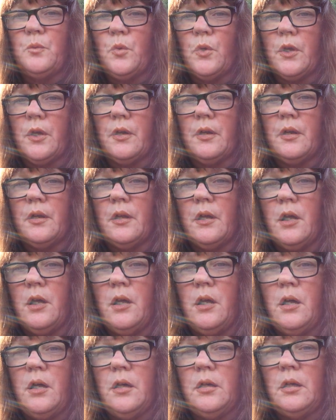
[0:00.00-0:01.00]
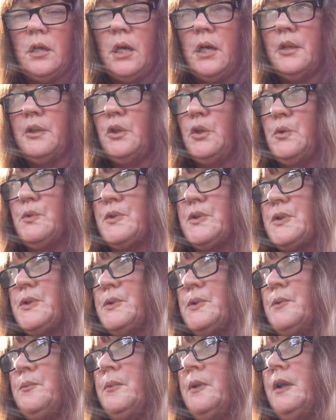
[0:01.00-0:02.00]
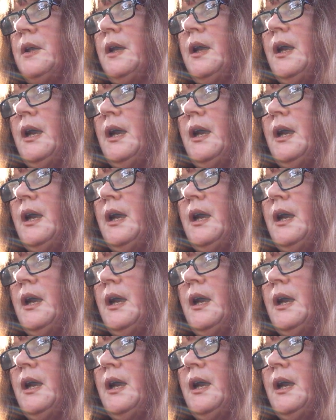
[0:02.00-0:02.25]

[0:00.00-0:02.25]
word uh, on YouTube